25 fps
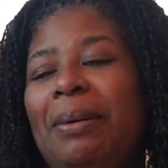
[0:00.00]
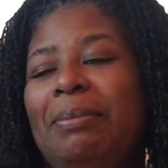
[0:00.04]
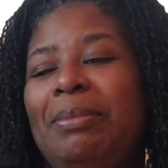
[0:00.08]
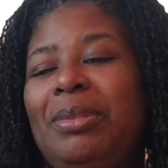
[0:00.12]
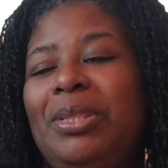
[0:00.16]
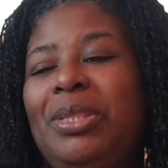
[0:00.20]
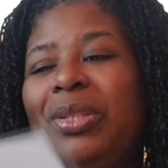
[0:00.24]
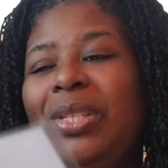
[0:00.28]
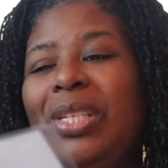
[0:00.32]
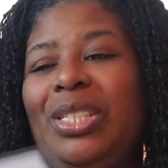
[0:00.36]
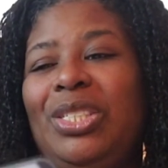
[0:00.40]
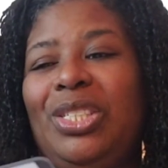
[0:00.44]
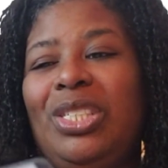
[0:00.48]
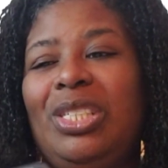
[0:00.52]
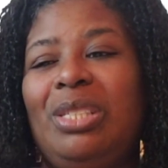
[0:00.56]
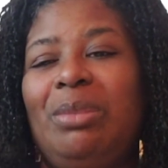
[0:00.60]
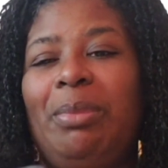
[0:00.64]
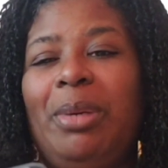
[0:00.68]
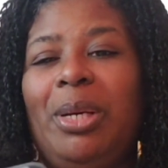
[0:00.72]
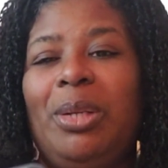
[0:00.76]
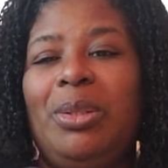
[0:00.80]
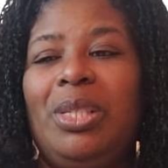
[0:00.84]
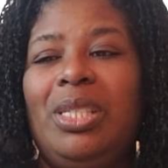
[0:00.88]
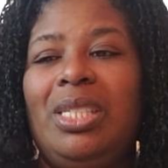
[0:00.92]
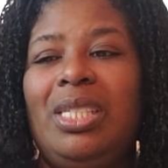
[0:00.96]
So they just
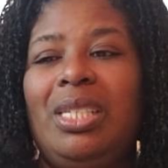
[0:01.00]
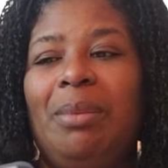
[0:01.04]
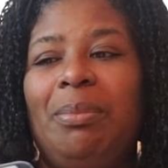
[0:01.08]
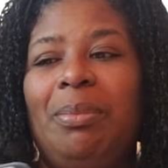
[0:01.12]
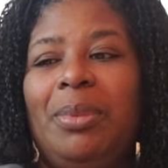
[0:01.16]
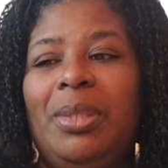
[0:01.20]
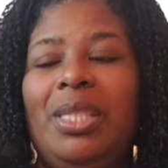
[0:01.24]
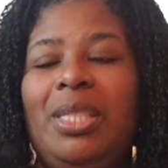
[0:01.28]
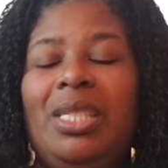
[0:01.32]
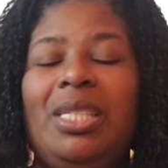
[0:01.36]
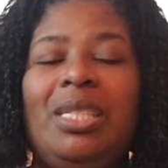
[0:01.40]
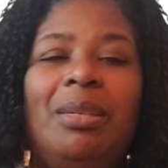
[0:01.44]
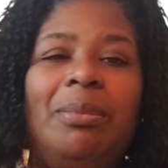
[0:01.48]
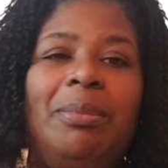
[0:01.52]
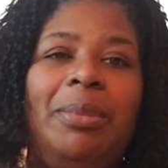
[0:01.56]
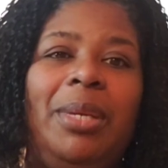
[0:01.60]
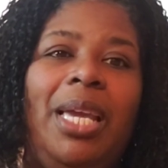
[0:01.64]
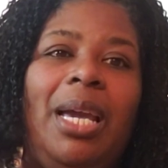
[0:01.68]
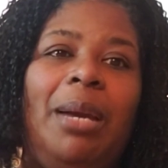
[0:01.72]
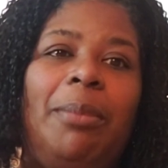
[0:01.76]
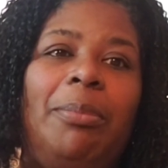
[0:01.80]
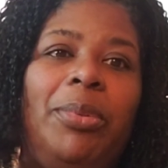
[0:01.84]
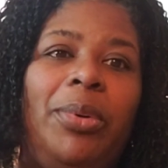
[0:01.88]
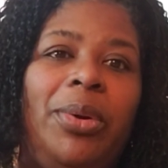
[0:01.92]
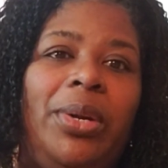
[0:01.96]
mailed the template to me.
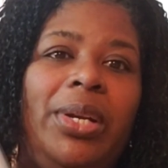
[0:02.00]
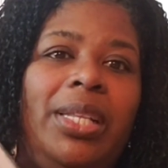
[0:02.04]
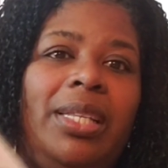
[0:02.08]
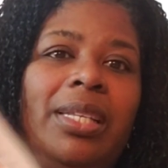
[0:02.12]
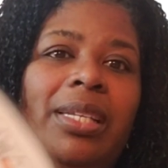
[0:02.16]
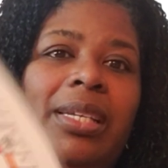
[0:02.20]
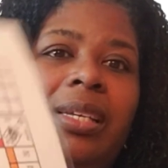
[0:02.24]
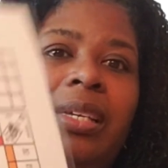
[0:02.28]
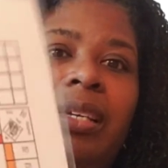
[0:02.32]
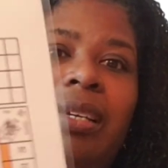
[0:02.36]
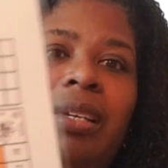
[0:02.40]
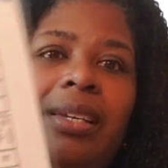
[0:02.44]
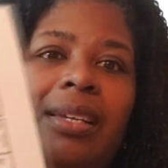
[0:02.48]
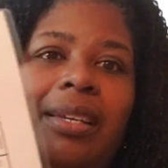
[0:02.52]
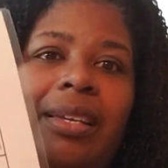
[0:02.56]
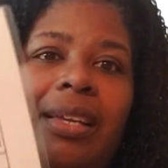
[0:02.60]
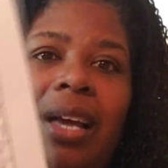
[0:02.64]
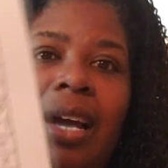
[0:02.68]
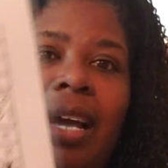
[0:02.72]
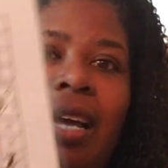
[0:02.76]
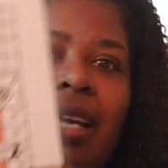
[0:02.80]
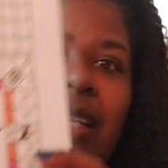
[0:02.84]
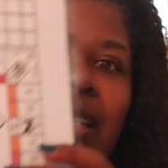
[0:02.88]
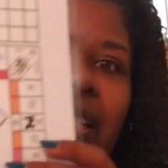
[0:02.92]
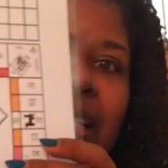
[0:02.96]
I printed it,
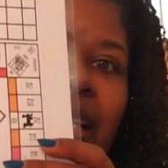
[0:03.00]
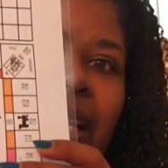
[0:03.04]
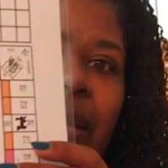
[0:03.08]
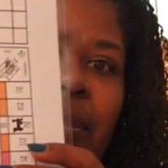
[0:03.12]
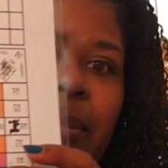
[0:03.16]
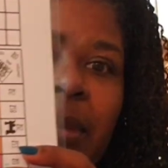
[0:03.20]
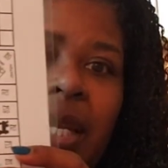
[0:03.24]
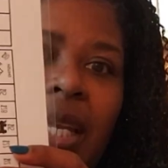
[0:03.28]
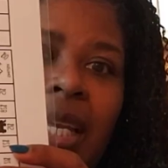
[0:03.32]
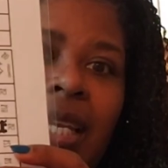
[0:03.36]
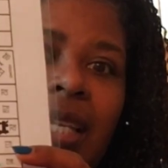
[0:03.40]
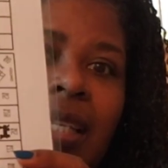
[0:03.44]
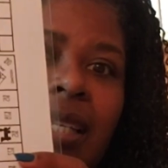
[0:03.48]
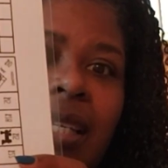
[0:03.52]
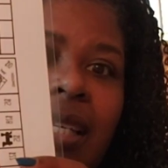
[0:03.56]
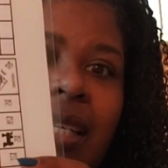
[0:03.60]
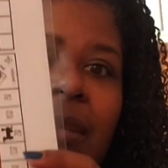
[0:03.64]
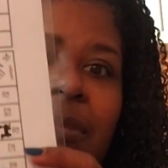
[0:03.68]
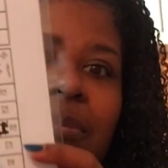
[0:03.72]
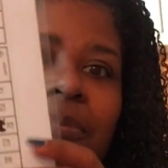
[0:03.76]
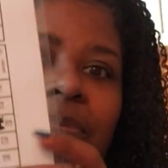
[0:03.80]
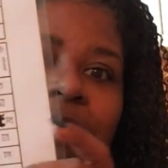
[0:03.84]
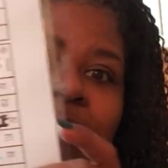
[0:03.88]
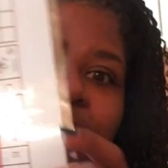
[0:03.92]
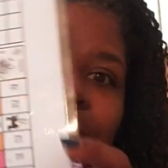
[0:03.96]
I laminated
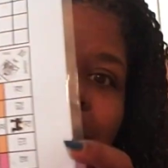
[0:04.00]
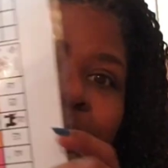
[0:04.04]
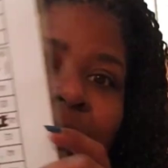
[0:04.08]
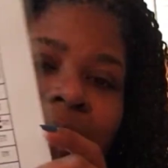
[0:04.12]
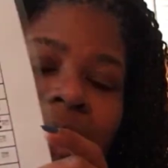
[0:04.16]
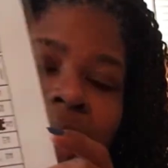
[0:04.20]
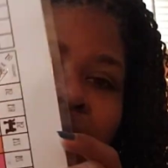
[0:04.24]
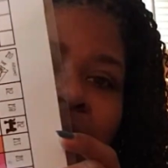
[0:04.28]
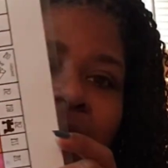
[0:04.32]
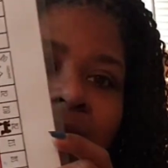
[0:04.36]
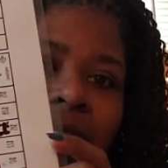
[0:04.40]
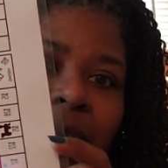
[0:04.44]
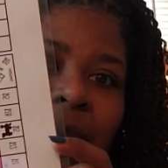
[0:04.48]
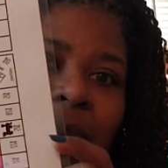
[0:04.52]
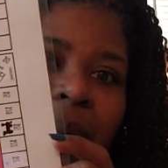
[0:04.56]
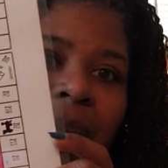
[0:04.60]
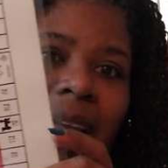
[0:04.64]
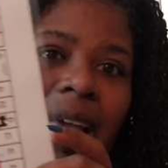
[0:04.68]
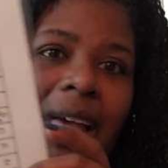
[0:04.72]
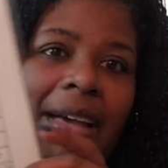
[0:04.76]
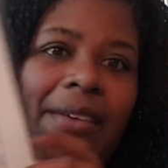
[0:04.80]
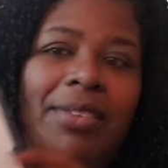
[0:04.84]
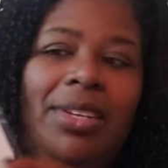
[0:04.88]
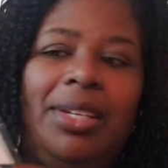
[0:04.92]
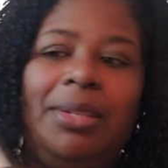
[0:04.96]
it, and there we
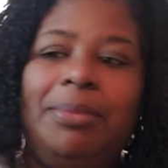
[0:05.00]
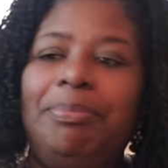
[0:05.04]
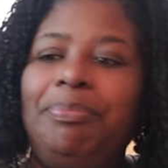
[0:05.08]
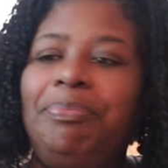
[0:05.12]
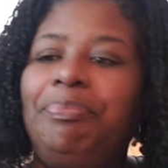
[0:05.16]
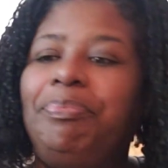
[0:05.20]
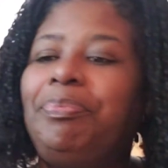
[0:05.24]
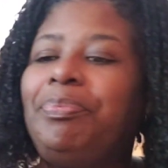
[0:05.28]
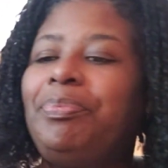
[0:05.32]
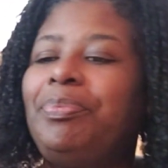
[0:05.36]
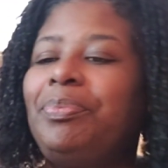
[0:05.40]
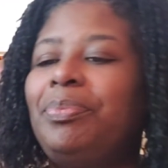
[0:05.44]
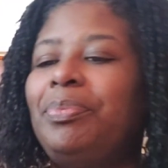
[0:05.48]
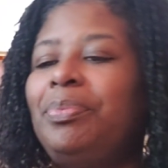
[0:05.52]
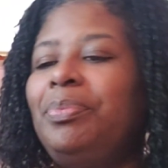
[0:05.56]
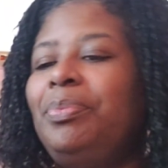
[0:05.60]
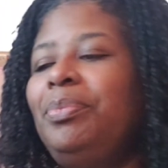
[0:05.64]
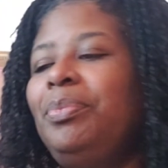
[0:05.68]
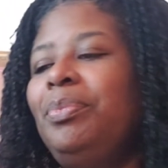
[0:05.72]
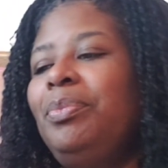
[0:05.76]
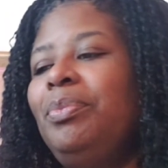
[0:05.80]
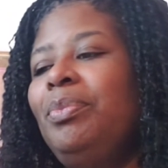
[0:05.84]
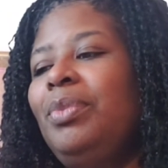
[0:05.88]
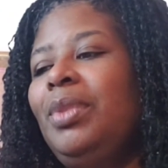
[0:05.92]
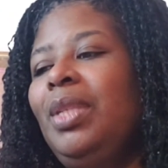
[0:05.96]
have it.
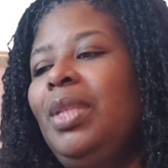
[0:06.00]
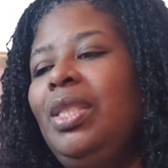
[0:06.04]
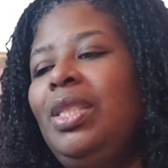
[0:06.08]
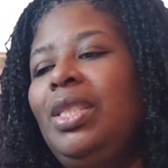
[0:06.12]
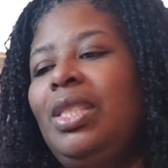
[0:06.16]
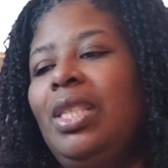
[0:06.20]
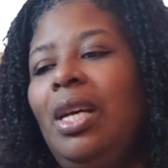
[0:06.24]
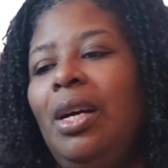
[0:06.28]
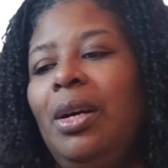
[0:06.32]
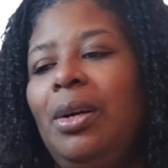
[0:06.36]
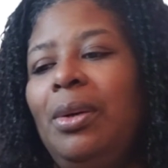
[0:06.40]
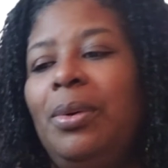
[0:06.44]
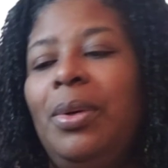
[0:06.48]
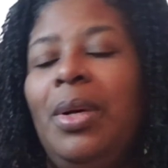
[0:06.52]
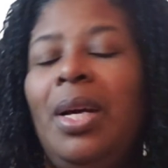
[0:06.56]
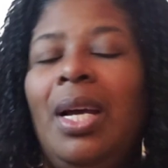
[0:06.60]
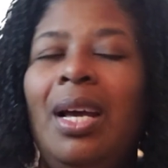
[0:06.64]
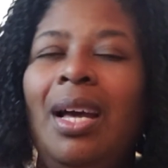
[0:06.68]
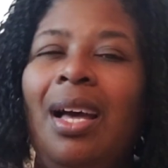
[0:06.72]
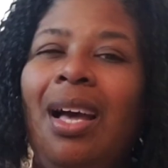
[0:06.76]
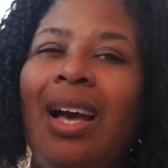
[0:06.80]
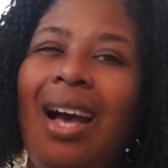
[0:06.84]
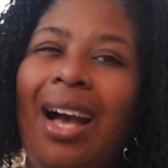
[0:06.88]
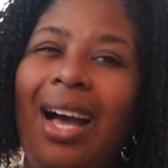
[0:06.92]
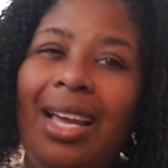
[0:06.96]
So
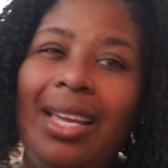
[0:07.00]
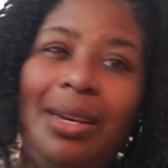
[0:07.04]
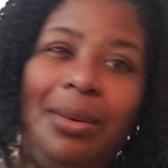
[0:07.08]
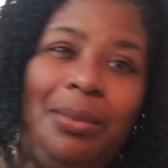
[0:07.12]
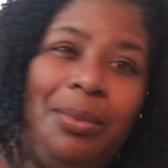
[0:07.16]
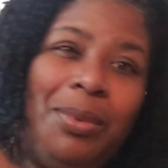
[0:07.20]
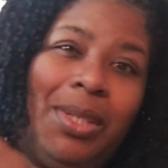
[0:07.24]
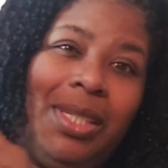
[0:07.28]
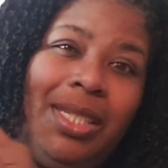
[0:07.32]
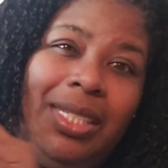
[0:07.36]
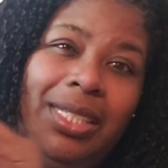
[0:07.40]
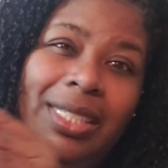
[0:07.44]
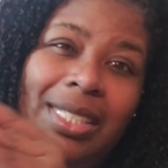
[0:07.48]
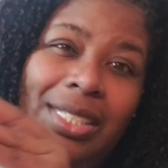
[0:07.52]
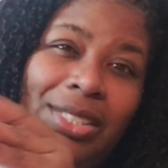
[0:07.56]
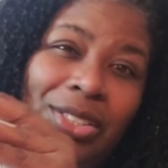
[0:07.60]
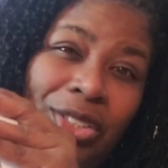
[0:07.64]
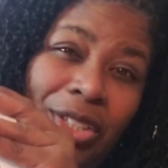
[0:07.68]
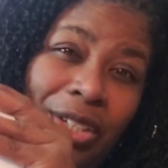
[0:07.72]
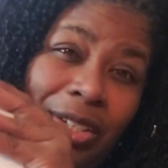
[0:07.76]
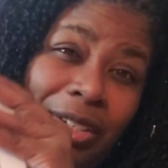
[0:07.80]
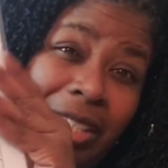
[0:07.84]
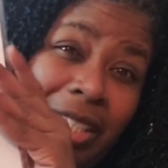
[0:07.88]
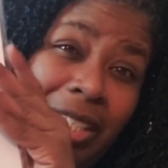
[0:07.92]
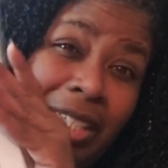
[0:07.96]
I am willing to
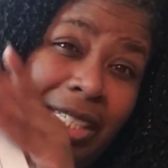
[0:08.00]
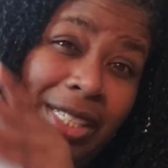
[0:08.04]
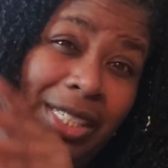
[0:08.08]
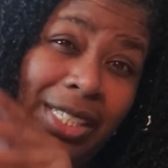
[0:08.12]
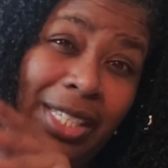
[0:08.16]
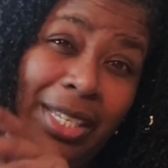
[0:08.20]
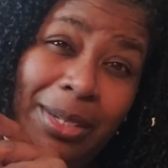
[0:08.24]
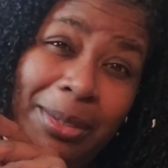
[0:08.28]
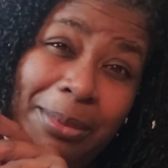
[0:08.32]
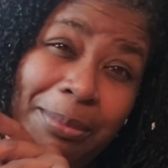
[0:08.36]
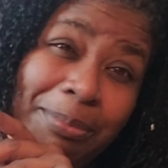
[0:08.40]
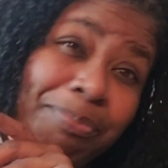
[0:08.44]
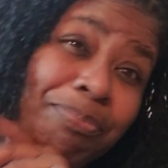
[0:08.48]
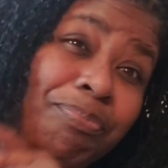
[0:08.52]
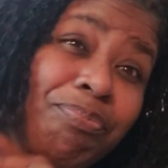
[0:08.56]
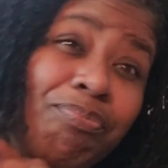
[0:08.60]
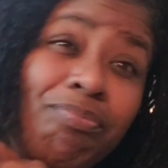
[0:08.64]
share this though,